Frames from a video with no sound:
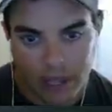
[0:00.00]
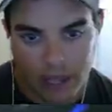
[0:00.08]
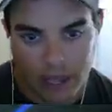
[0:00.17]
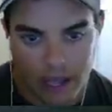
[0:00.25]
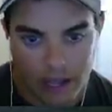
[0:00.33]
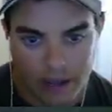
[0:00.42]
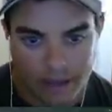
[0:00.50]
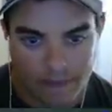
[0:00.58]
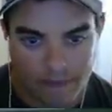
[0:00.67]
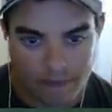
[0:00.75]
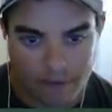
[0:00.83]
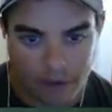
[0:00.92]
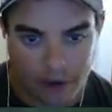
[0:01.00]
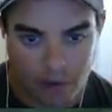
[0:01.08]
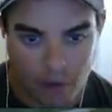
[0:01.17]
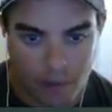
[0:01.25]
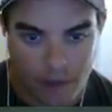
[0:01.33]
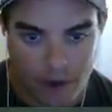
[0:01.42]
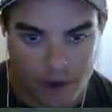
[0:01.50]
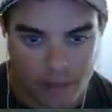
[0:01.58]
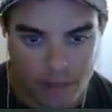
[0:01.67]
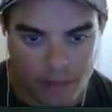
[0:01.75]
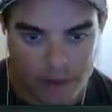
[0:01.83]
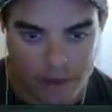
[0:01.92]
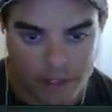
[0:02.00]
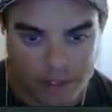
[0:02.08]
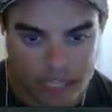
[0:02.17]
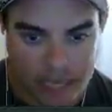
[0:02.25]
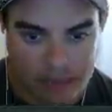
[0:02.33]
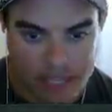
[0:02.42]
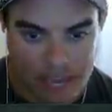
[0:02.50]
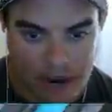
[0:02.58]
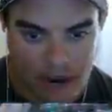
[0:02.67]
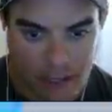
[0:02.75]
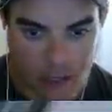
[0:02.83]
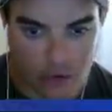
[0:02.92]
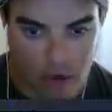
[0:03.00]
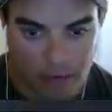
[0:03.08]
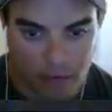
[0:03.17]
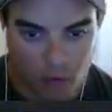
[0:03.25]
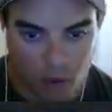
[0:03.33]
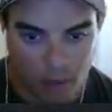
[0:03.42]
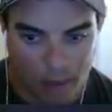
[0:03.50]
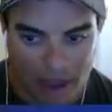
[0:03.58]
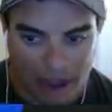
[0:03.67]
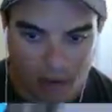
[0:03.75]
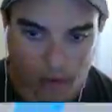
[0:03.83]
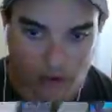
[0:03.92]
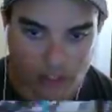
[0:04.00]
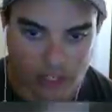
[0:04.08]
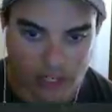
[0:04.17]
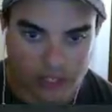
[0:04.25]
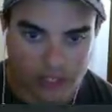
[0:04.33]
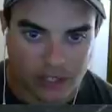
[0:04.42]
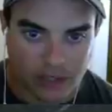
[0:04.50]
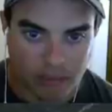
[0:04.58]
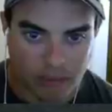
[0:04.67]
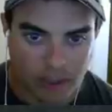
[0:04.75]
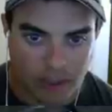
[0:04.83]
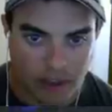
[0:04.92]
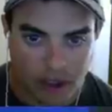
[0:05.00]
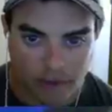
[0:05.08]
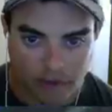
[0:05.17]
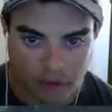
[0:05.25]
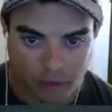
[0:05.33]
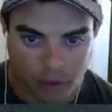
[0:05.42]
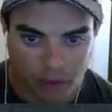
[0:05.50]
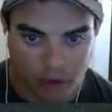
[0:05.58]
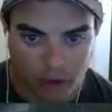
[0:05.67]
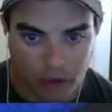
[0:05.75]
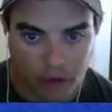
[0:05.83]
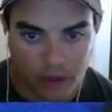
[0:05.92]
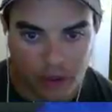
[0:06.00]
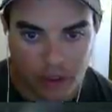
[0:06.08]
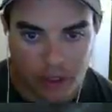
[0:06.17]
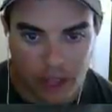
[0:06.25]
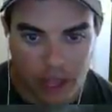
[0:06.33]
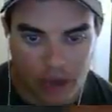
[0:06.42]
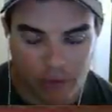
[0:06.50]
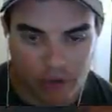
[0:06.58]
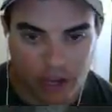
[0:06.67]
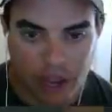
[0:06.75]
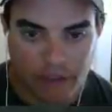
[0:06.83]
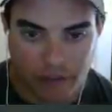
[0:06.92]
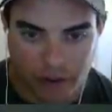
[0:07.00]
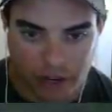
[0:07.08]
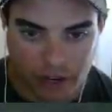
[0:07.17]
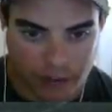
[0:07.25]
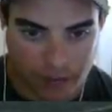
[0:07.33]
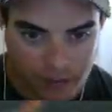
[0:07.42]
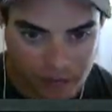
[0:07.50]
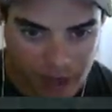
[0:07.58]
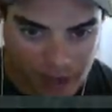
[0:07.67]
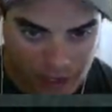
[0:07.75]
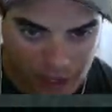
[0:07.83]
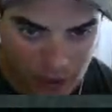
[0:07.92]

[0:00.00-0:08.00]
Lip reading: Your momentum just keeps carrying you up the wall backwards, just being comfortable recovering and getting